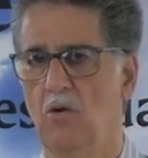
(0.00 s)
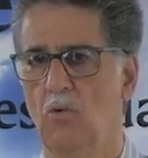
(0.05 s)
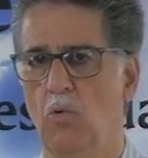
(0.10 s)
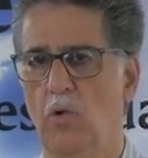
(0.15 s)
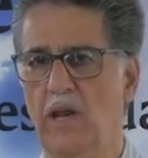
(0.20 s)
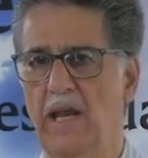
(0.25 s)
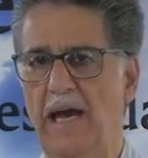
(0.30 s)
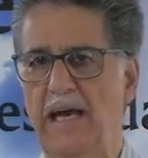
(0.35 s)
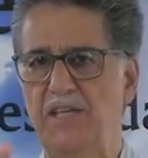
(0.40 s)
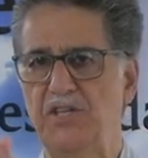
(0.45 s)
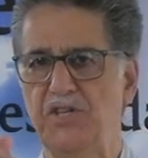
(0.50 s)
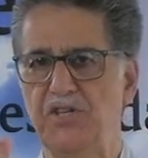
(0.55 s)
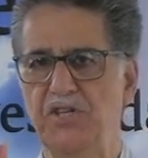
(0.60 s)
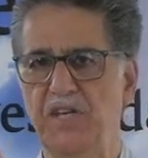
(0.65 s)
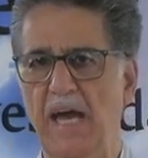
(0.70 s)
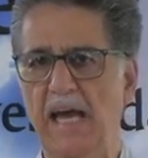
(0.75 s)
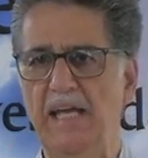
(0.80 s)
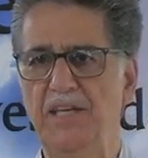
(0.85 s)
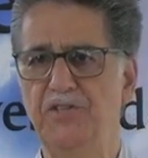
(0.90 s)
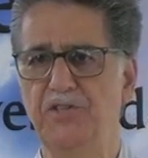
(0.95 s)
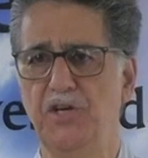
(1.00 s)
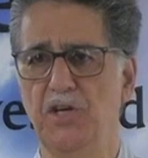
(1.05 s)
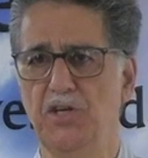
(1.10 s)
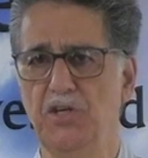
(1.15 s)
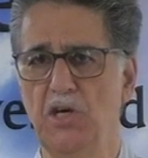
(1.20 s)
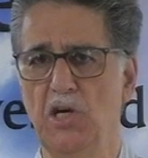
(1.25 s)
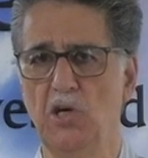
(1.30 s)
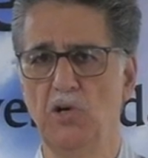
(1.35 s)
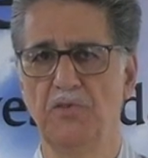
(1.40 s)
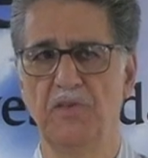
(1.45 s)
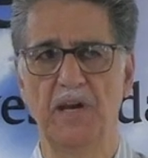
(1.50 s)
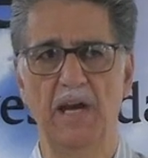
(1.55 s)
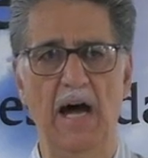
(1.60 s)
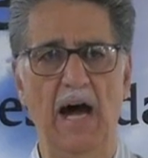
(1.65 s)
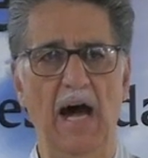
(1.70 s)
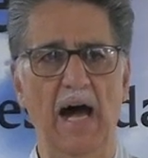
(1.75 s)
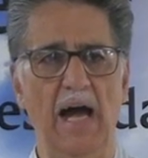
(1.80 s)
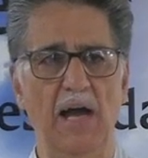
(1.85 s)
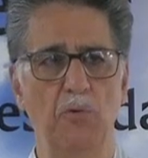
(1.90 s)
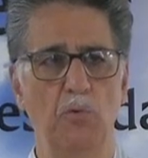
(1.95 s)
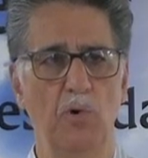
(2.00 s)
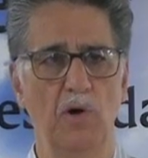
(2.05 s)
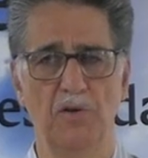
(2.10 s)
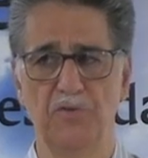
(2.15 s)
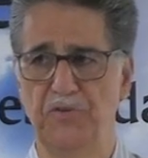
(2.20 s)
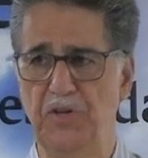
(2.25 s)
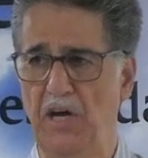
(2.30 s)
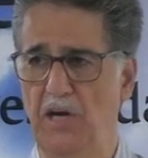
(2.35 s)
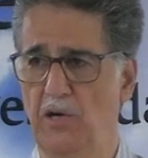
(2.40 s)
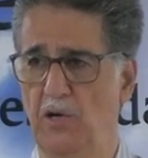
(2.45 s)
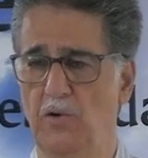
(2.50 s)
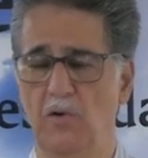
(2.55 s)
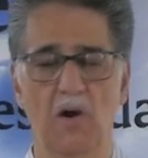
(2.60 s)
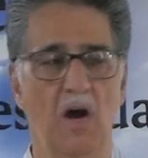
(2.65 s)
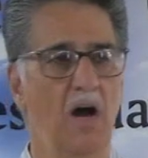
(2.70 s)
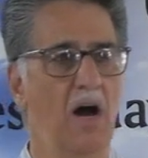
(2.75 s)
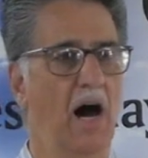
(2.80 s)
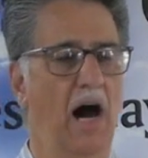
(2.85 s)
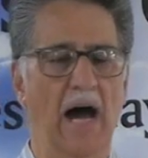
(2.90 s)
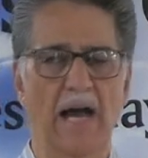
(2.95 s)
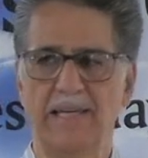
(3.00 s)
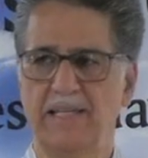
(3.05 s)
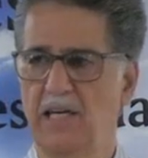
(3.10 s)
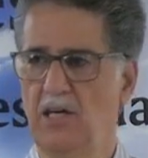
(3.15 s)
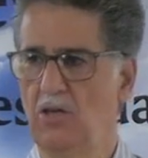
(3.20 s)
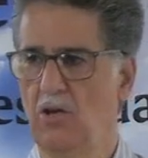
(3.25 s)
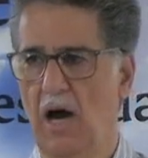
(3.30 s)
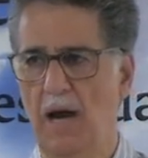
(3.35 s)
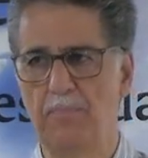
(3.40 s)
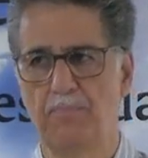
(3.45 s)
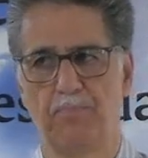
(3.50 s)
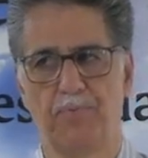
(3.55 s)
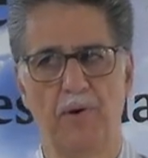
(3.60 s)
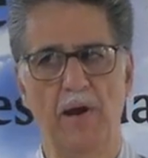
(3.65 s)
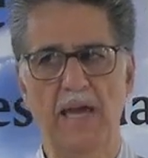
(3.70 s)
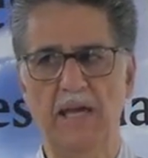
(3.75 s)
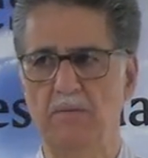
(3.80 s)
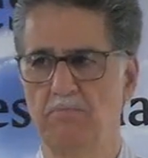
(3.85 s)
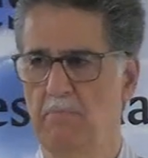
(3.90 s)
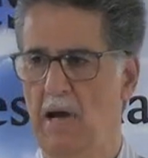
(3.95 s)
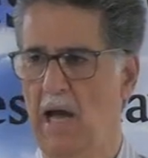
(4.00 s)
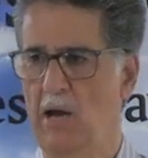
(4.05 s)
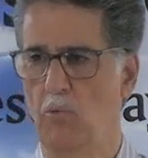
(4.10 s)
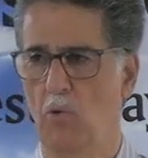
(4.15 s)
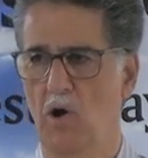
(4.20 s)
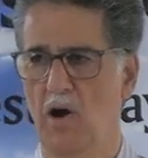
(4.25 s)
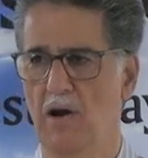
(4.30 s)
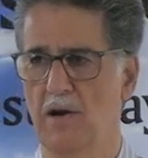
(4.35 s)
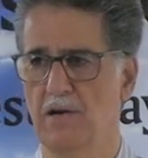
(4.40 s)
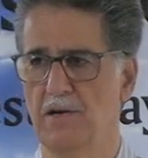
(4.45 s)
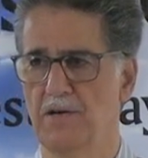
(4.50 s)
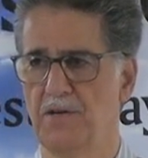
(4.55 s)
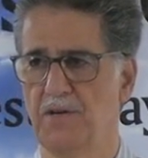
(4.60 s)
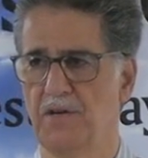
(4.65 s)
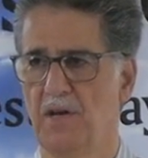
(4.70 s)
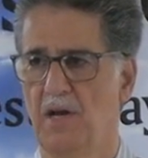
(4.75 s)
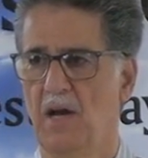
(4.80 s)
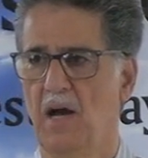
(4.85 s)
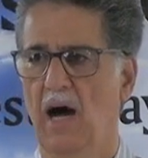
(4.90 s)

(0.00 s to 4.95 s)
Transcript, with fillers: What I said to you that I will do, I cannot break my word.